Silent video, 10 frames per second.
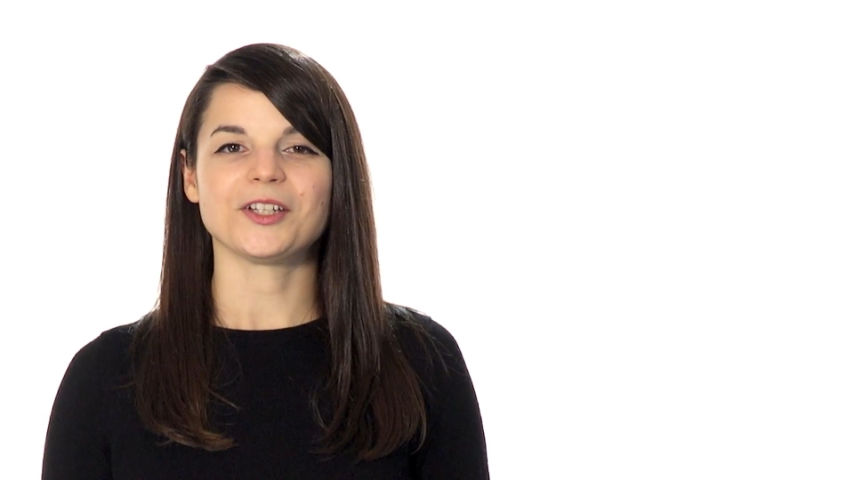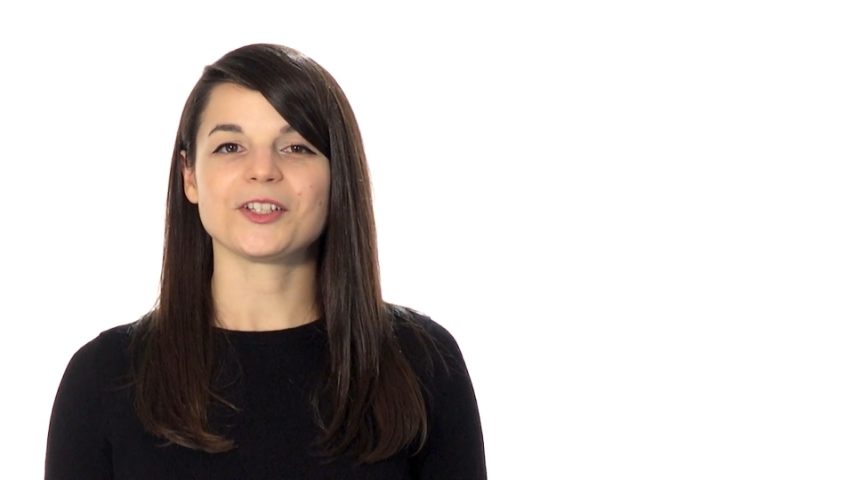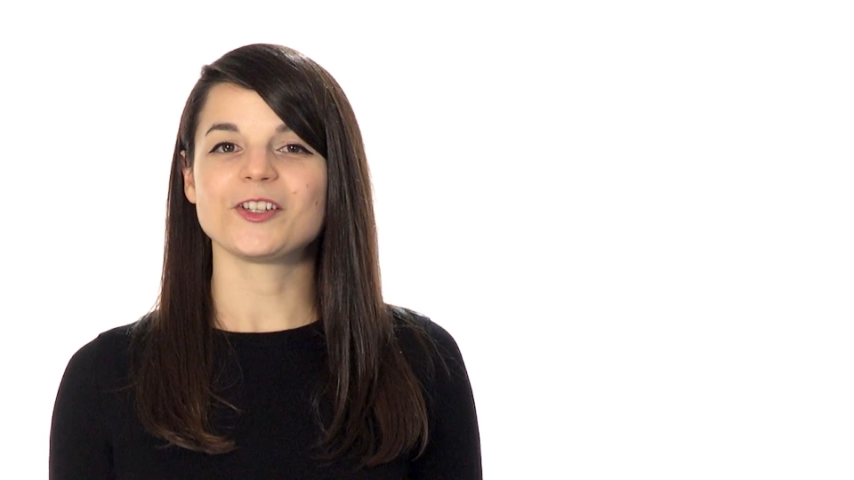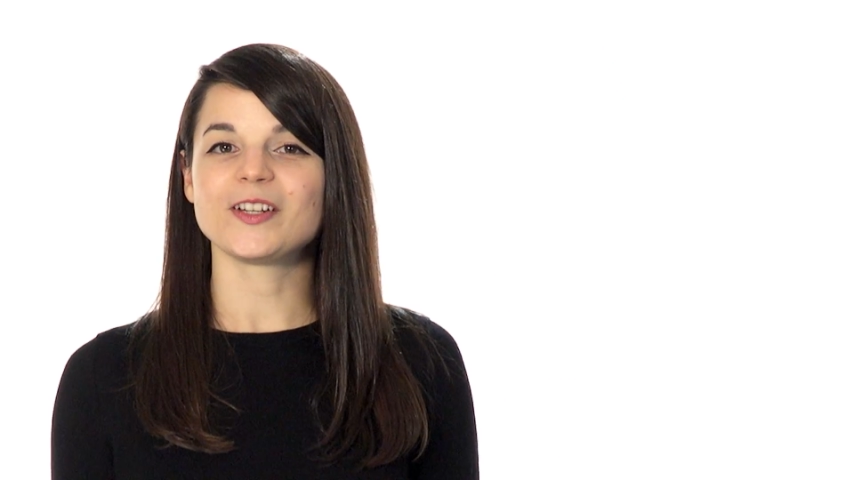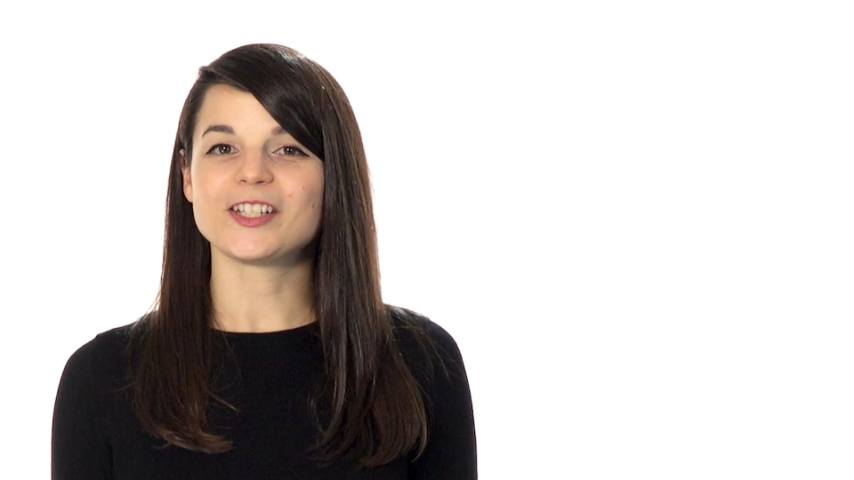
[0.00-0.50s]

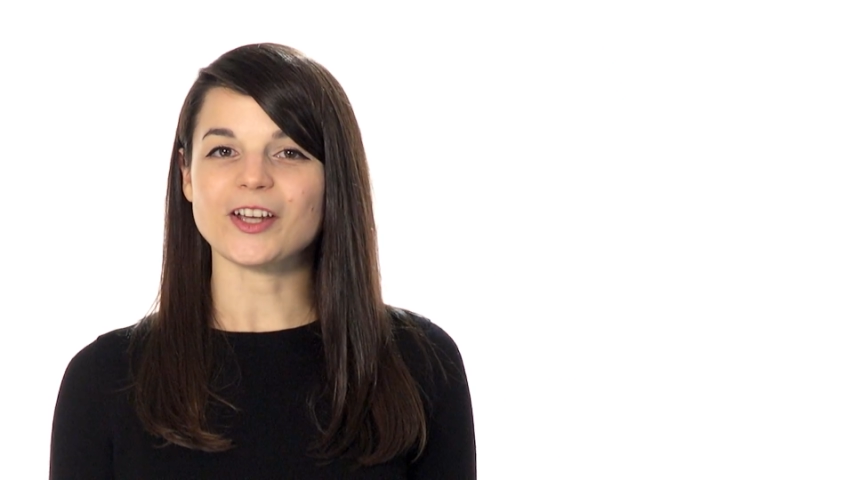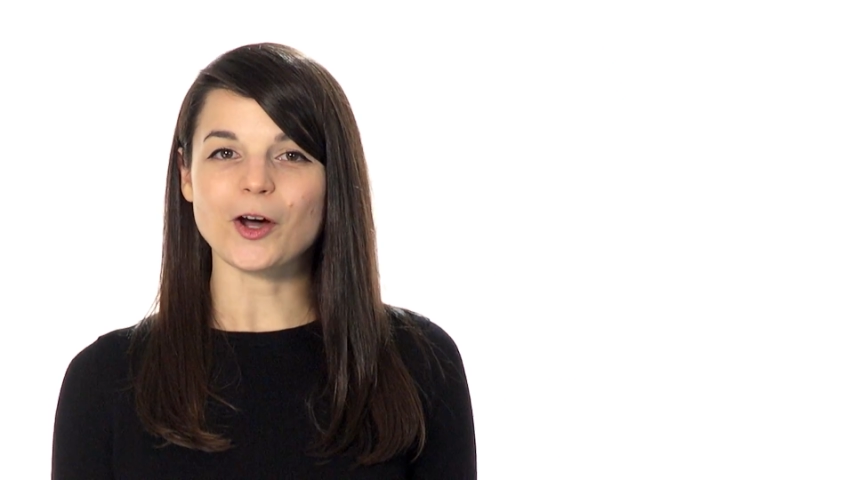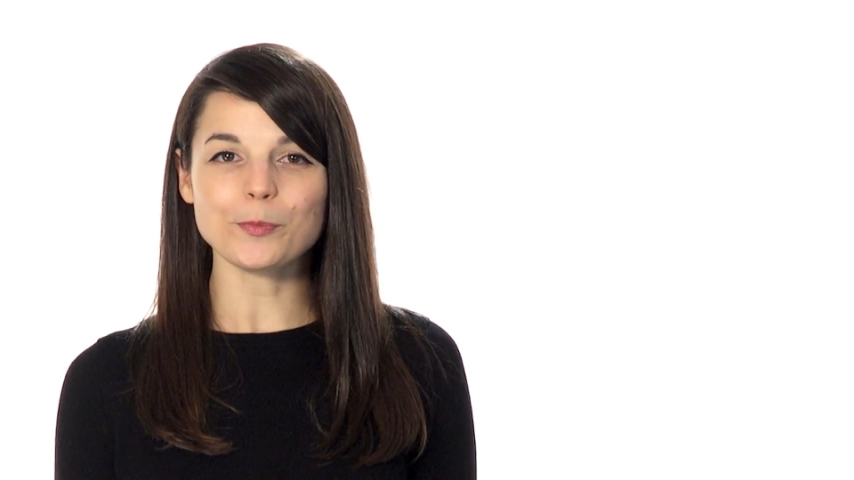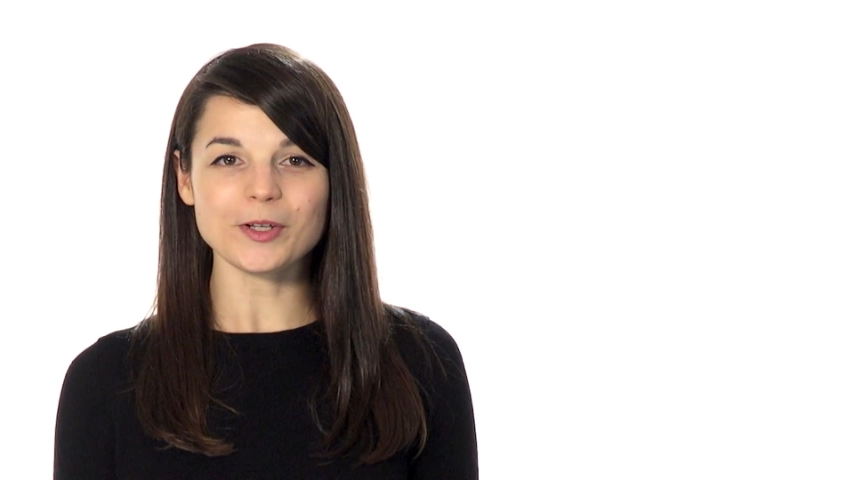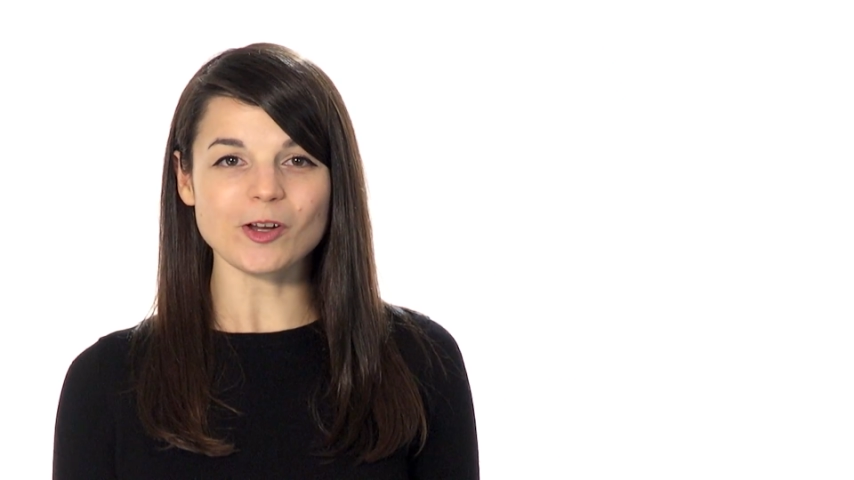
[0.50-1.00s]
You need to
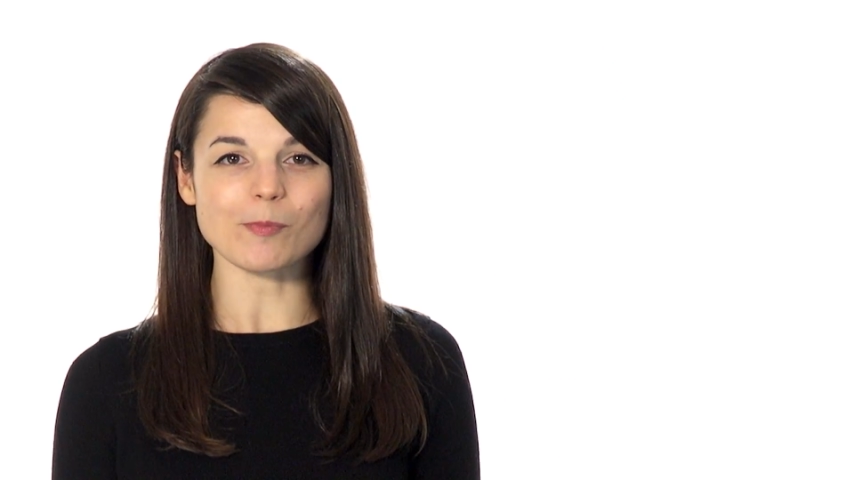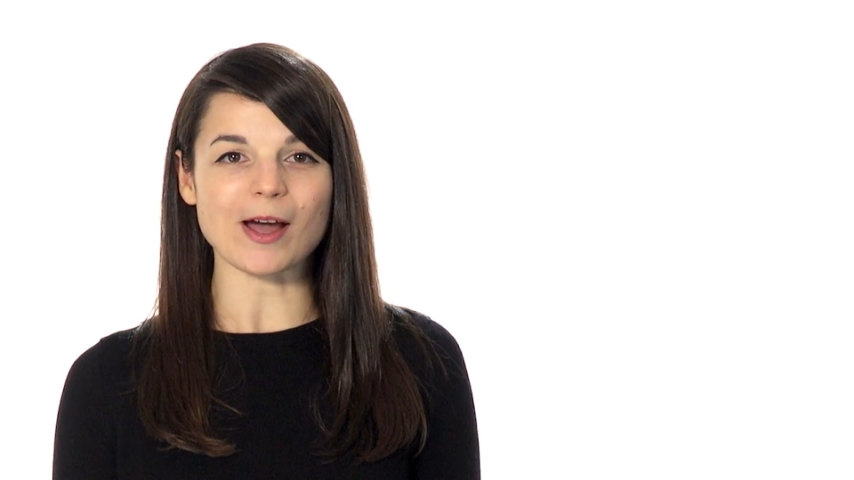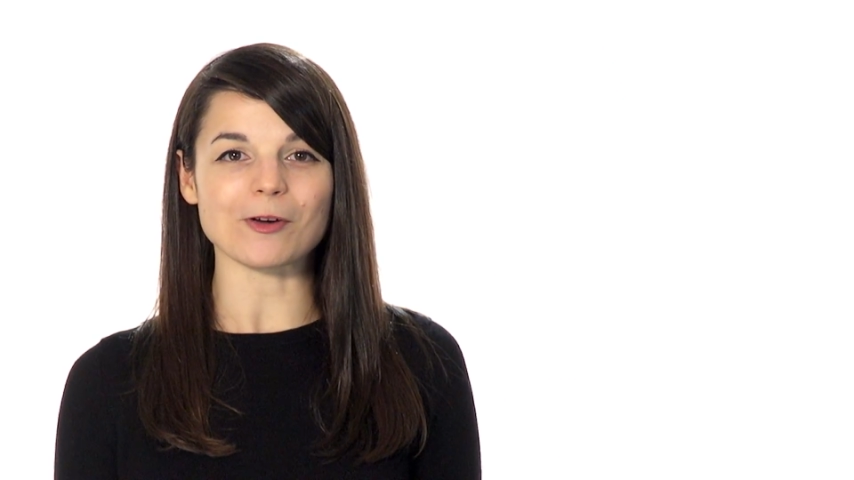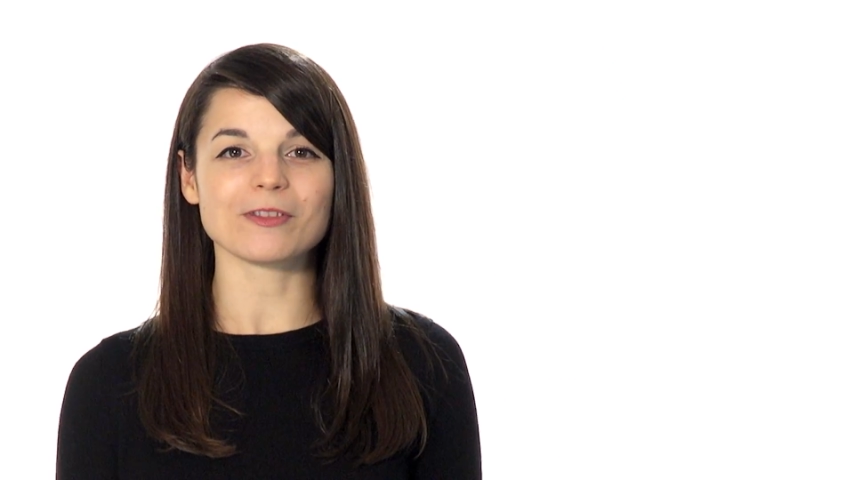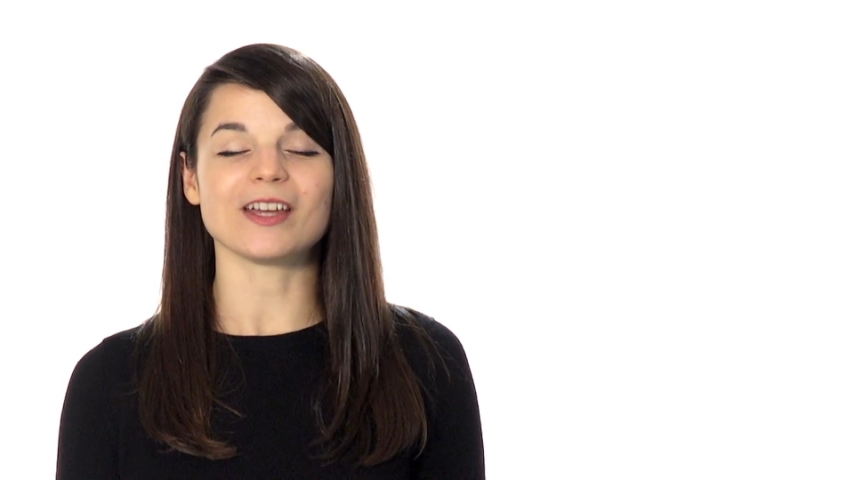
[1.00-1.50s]
open your mouth